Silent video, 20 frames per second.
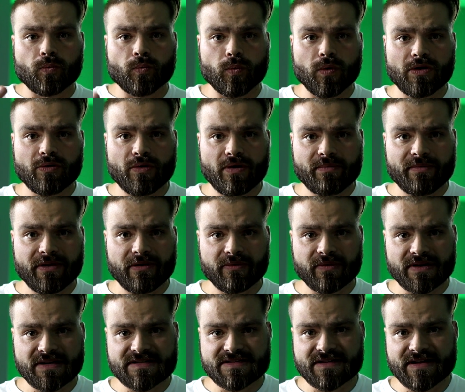what do I mean
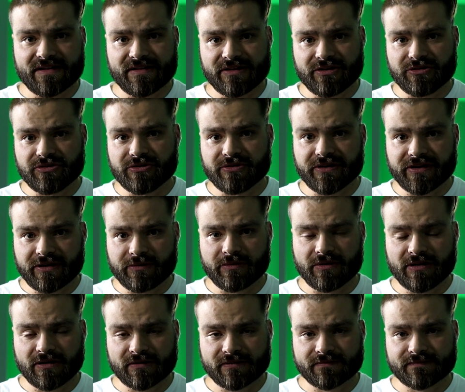when I say that you're doing it
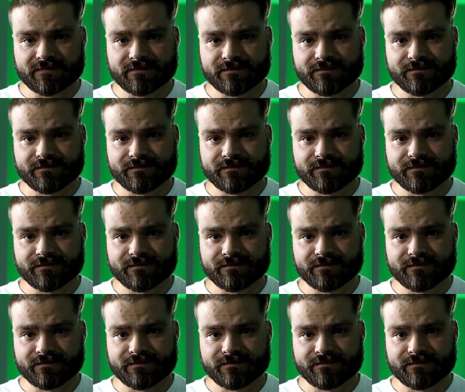wrong?